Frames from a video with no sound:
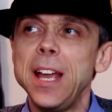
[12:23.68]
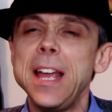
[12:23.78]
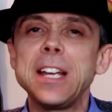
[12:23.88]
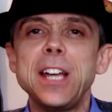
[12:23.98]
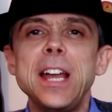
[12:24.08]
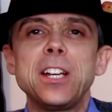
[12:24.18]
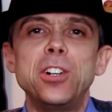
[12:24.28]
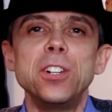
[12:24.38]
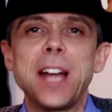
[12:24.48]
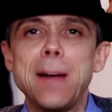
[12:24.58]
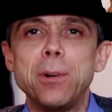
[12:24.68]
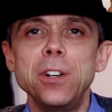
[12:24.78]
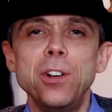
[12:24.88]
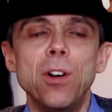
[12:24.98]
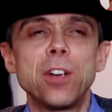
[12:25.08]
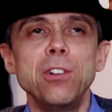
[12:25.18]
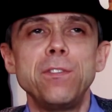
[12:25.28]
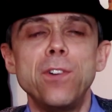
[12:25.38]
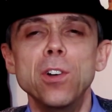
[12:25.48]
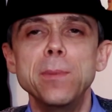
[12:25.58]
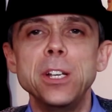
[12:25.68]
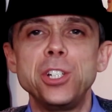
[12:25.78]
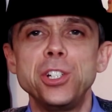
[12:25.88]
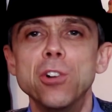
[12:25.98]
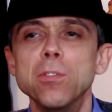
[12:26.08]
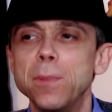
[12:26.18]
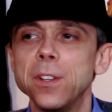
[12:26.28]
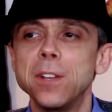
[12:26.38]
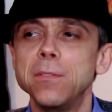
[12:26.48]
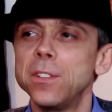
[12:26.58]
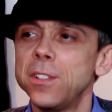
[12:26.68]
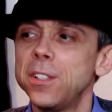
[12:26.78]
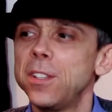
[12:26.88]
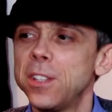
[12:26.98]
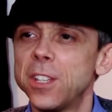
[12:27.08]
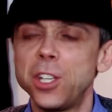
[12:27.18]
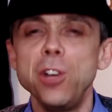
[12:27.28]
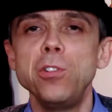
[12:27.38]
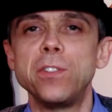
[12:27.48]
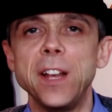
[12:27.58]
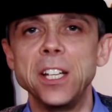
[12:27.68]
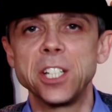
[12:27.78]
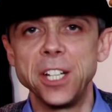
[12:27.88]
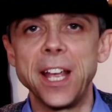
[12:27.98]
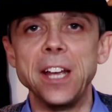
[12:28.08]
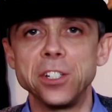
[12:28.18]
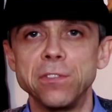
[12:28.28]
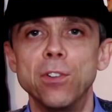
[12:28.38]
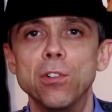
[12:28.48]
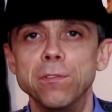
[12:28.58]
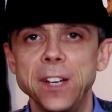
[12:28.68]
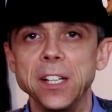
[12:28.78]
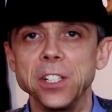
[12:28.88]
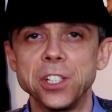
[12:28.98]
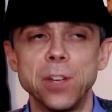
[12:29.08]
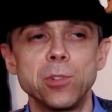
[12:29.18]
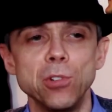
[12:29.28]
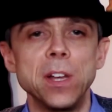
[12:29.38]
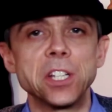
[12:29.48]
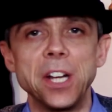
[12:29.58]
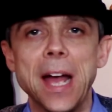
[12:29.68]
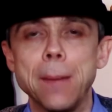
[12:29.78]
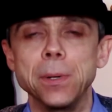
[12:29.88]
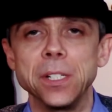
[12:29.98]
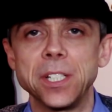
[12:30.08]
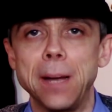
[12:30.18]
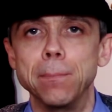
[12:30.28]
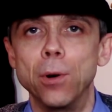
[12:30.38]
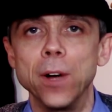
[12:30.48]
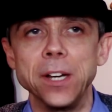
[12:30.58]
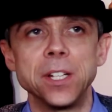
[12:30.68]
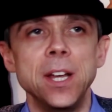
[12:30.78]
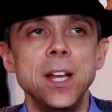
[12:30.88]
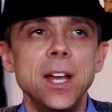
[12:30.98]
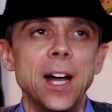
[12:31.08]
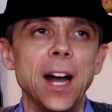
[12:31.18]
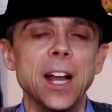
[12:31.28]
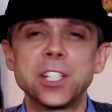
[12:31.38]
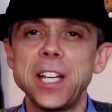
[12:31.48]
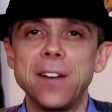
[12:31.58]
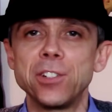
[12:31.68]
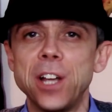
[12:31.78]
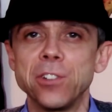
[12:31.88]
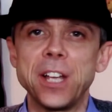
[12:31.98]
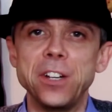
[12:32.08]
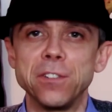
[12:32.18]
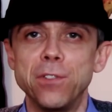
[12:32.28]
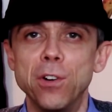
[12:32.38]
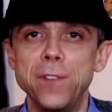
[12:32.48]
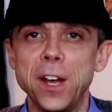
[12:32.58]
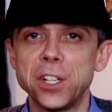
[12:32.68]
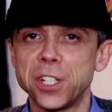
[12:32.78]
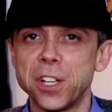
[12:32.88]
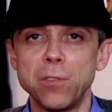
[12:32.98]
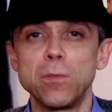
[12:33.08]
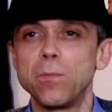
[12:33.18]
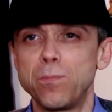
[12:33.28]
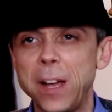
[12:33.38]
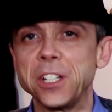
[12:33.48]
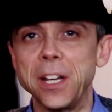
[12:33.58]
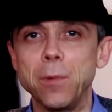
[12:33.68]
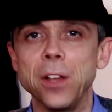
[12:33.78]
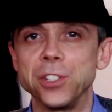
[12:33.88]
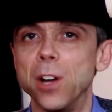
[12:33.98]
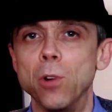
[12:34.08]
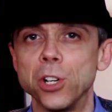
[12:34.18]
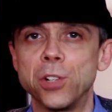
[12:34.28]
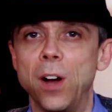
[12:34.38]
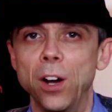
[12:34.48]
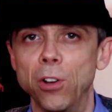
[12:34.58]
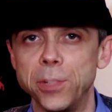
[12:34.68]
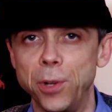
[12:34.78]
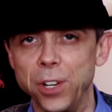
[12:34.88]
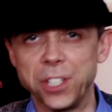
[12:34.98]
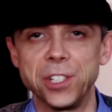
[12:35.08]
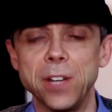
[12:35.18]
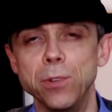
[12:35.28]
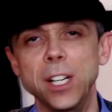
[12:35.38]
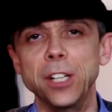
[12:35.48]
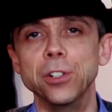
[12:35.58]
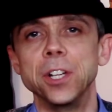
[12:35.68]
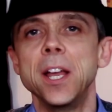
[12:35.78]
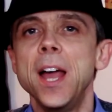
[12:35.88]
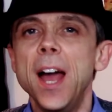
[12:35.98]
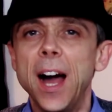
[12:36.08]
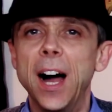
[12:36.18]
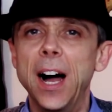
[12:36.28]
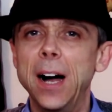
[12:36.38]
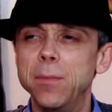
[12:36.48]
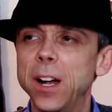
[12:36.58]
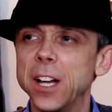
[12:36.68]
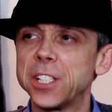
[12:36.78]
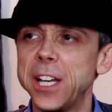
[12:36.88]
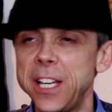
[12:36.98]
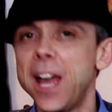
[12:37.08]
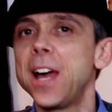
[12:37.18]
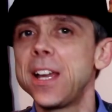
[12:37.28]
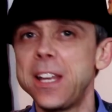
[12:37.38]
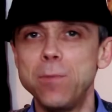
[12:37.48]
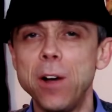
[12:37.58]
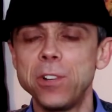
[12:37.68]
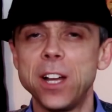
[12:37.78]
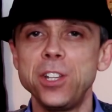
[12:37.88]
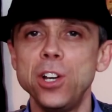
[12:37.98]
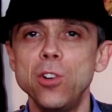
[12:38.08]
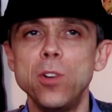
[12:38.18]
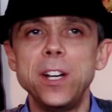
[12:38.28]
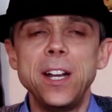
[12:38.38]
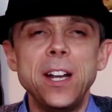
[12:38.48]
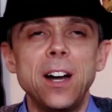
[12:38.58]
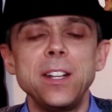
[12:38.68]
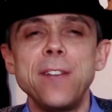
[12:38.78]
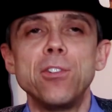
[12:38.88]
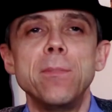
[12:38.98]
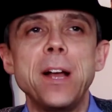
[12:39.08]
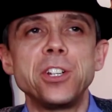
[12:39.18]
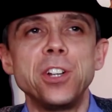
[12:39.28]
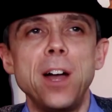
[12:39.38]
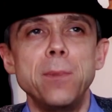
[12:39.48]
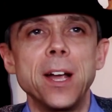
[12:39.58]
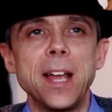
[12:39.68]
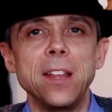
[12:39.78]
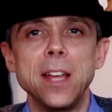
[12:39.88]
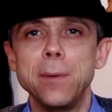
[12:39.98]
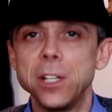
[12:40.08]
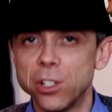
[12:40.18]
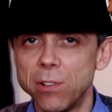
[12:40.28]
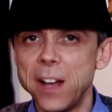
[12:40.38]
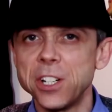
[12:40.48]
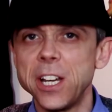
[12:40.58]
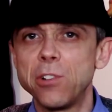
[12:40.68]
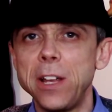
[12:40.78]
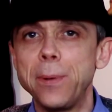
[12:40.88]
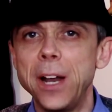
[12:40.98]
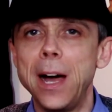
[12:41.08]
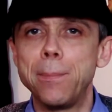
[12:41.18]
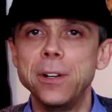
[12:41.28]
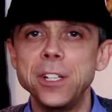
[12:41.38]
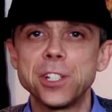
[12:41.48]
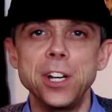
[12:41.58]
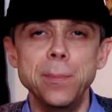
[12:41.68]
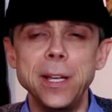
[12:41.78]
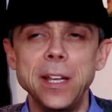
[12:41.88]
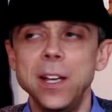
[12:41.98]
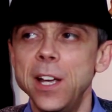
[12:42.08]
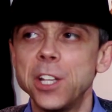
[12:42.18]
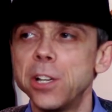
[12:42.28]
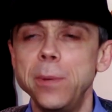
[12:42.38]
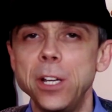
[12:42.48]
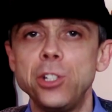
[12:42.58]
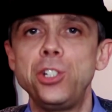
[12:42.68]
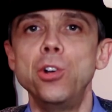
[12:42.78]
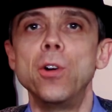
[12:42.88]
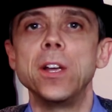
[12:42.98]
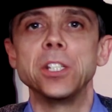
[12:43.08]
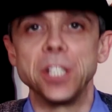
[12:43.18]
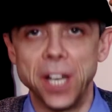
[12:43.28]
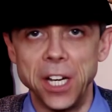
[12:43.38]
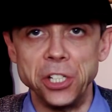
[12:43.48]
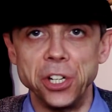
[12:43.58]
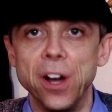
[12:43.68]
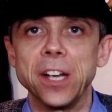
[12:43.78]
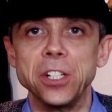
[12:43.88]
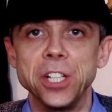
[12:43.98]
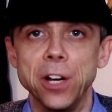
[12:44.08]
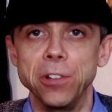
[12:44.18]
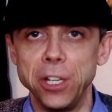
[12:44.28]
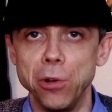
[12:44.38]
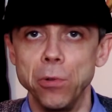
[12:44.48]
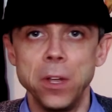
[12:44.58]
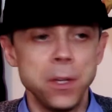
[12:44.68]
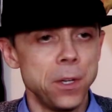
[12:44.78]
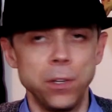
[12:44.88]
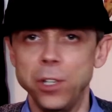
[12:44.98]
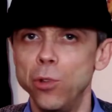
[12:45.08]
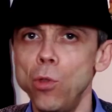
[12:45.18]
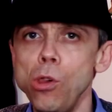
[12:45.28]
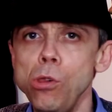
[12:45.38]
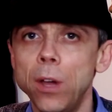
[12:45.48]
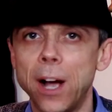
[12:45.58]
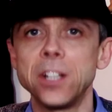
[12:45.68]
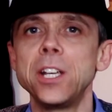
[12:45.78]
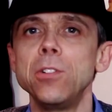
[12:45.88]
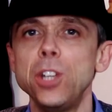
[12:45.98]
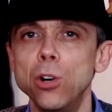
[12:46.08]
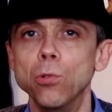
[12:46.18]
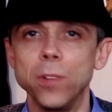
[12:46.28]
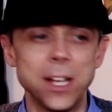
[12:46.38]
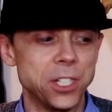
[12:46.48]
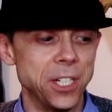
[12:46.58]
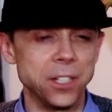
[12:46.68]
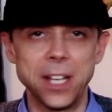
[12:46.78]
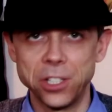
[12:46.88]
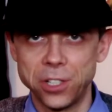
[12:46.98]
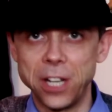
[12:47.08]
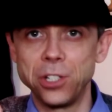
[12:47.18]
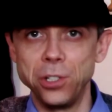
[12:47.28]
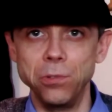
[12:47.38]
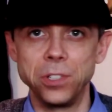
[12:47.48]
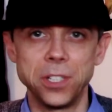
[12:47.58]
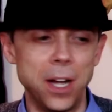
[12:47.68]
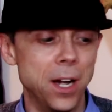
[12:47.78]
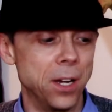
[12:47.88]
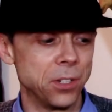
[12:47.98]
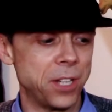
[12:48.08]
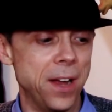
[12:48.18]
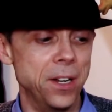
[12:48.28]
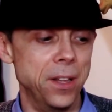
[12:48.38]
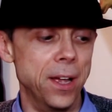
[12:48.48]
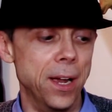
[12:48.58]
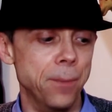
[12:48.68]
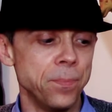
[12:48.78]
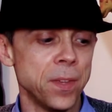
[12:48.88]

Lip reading: It could happen, or I could fall a bit short, but the huge thing is going to get into 4 figures, because I'm sure that's going to happen at some point. And I see other channels get into 4 figures, basically ones I watch quite a lot, to be honest, because they're really good. And I say, yay, well done you, and then I never imagined I might get there, but it's gradually creeping up, and it's going to be a joyous occasion, I can tell you. I can tell you, that's it, that's you standing there.